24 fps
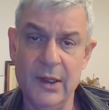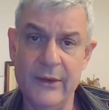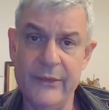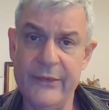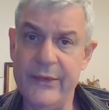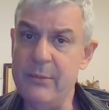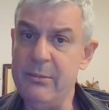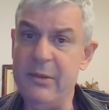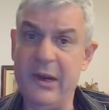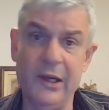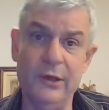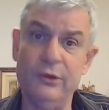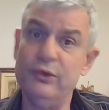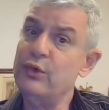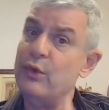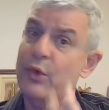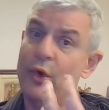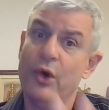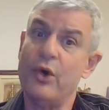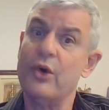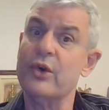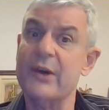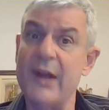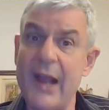They begin to
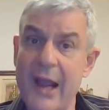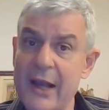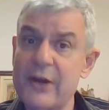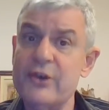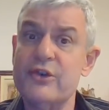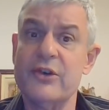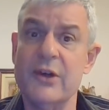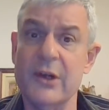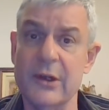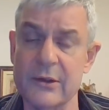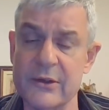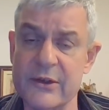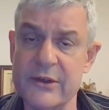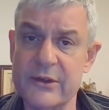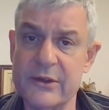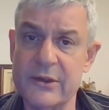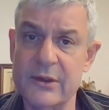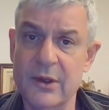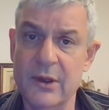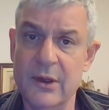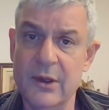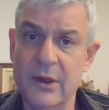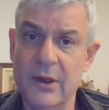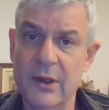walk on eggshells.
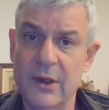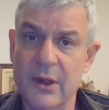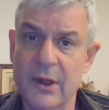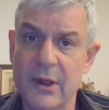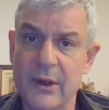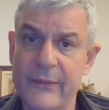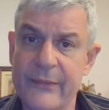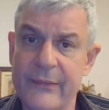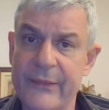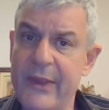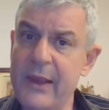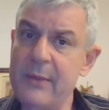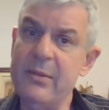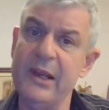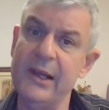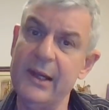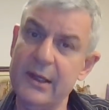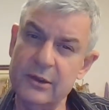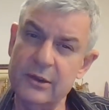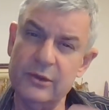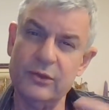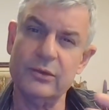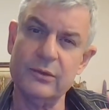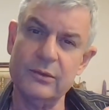They
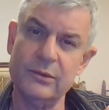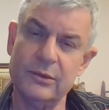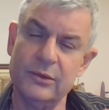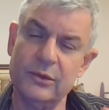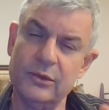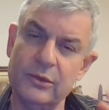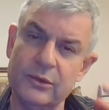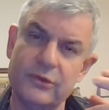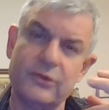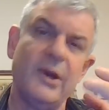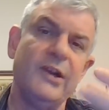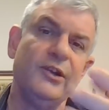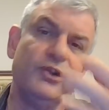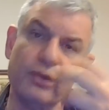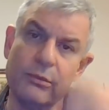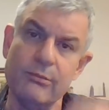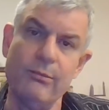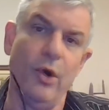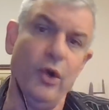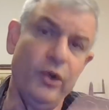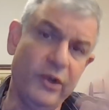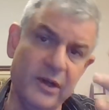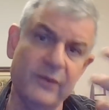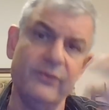begin to try to
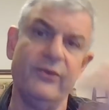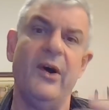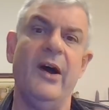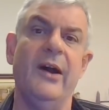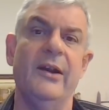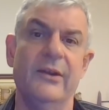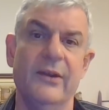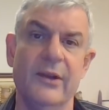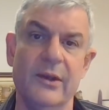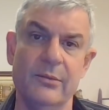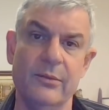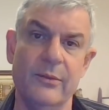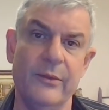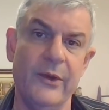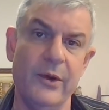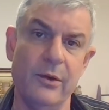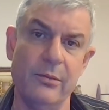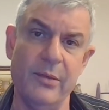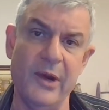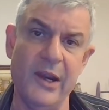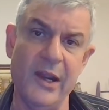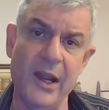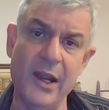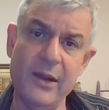modify
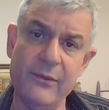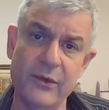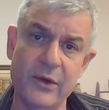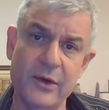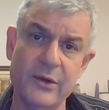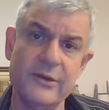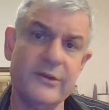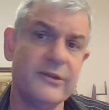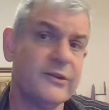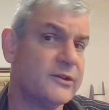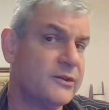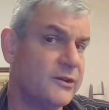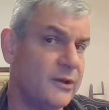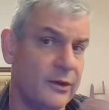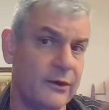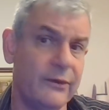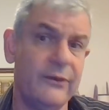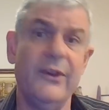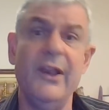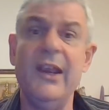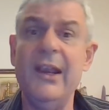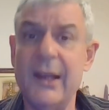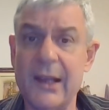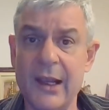their behaviors, their
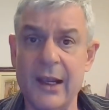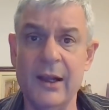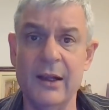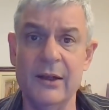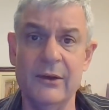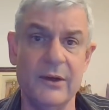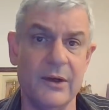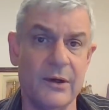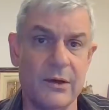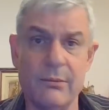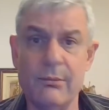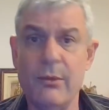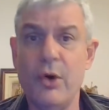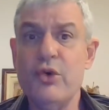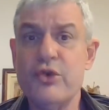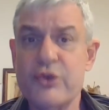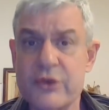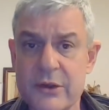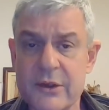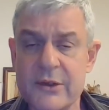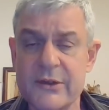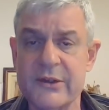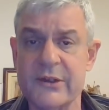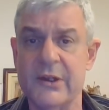thinking, their
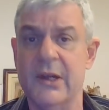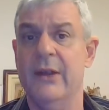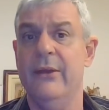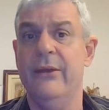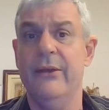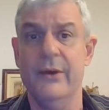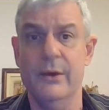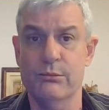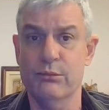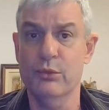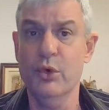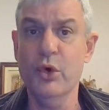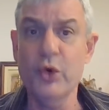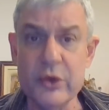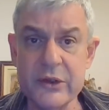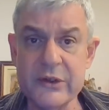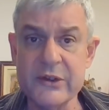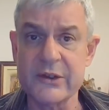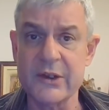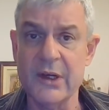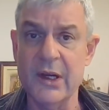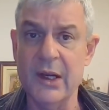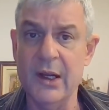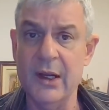emotions, their
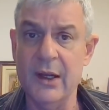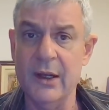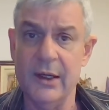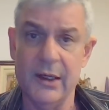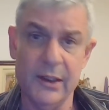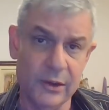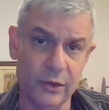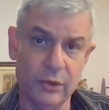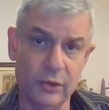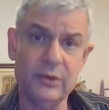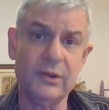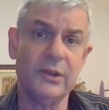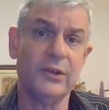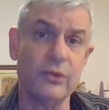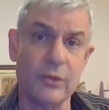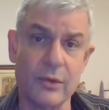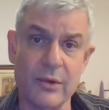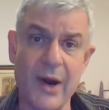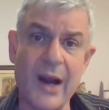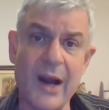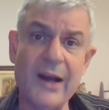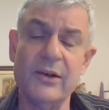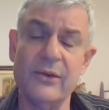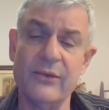moods, in order to
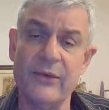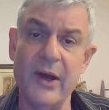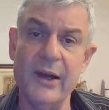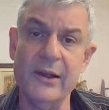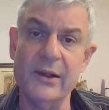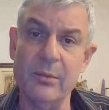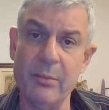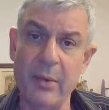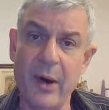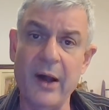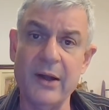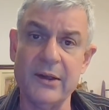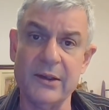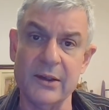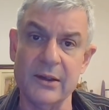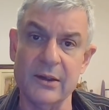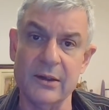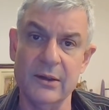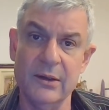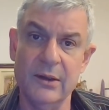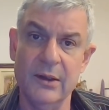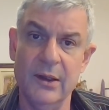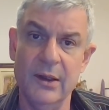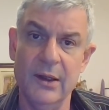gratify the partner.
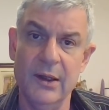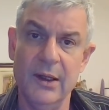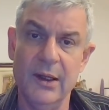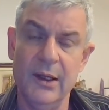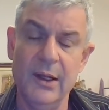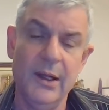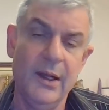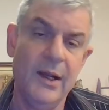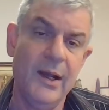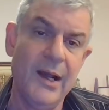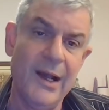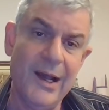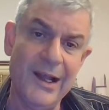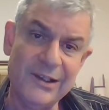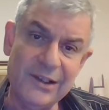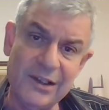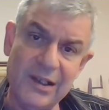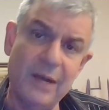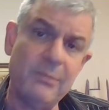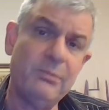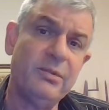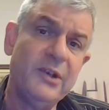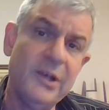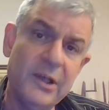
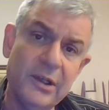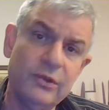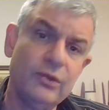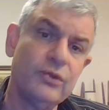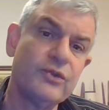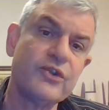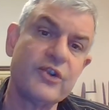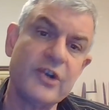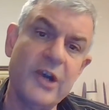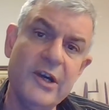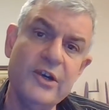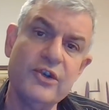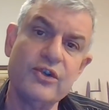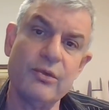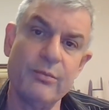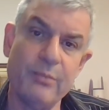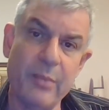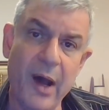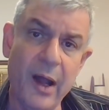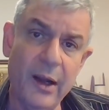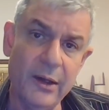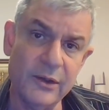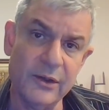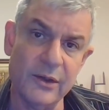Attempting to change your
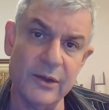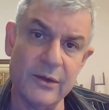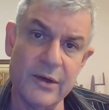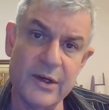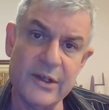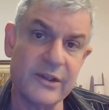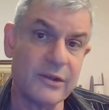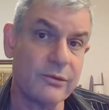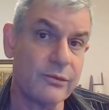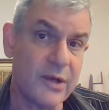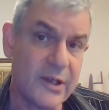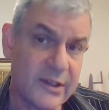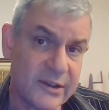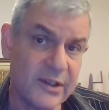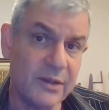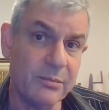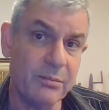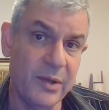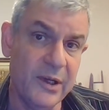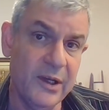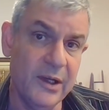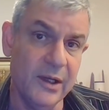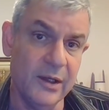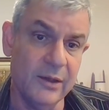partner is a
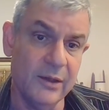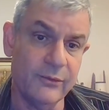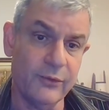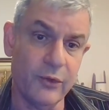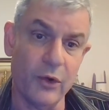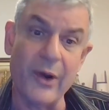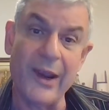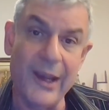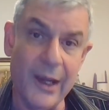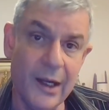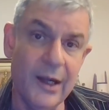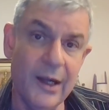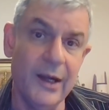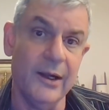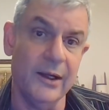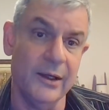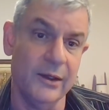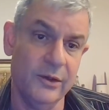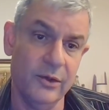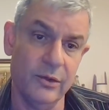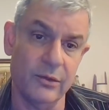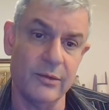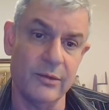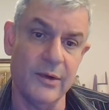recipe for
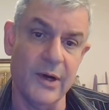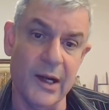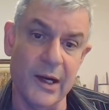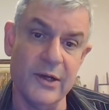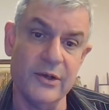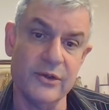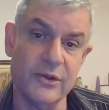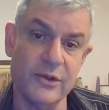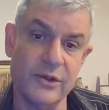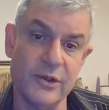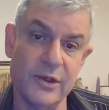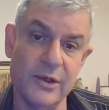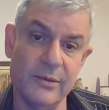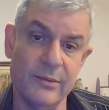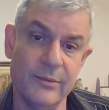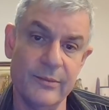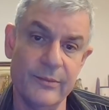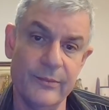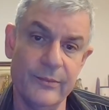killing your relationship.